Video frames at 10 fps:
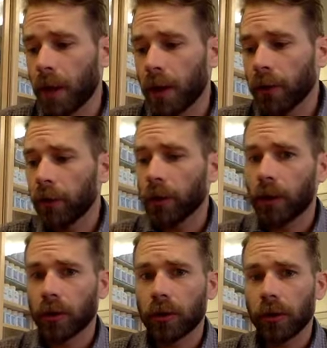So in
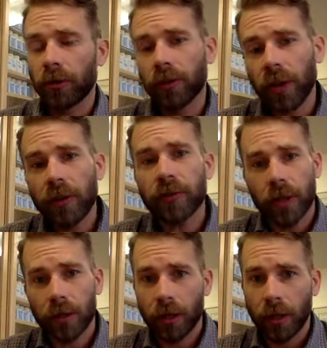order to
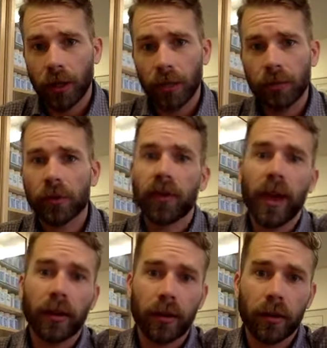safeguard their yin,
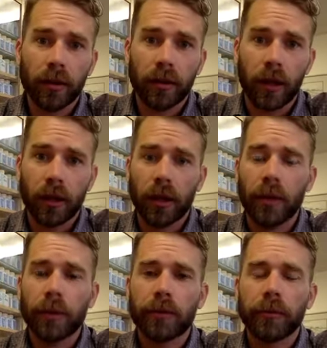protect it,
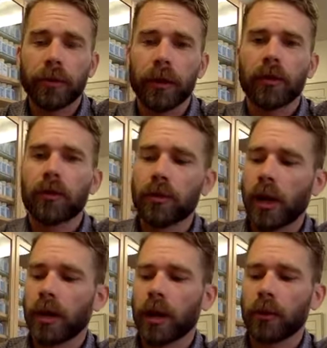keep them from being too
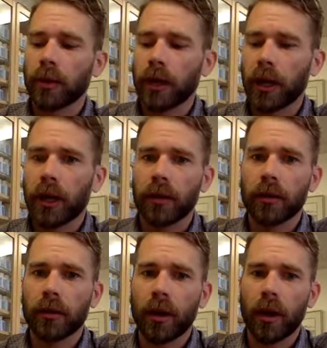dried out, we're going to add
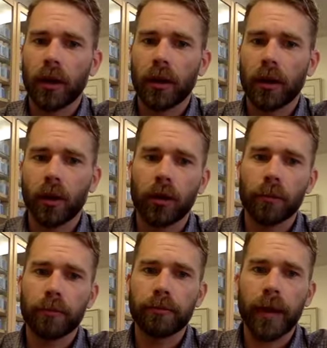an herb
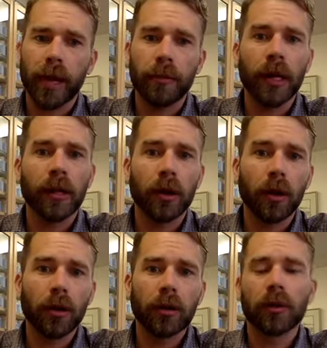Mai Men
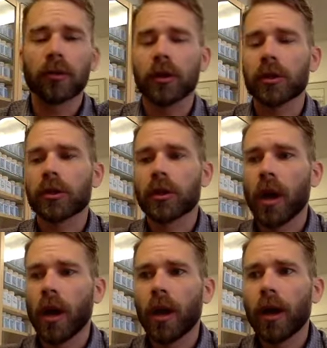Dong, which
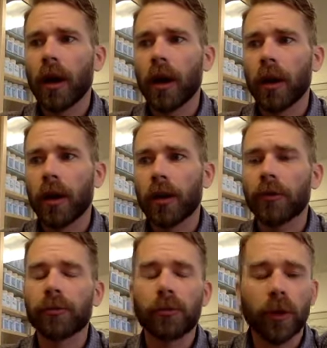
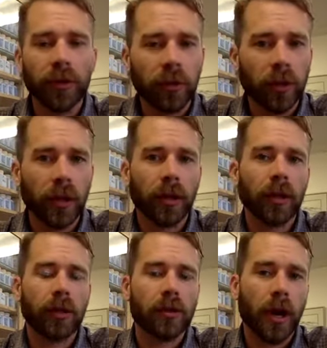is moistening
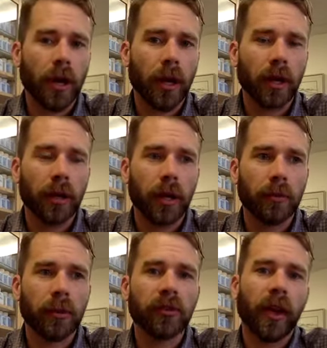and dry and
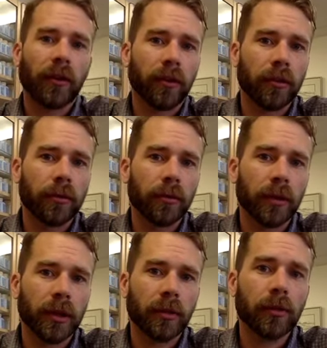protects it from
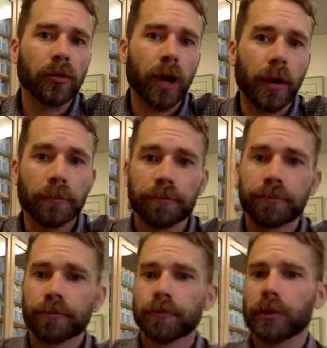being too dry.
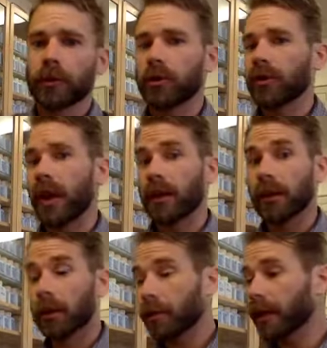So we'll just add
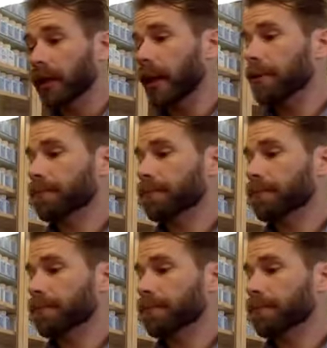a little bit of that.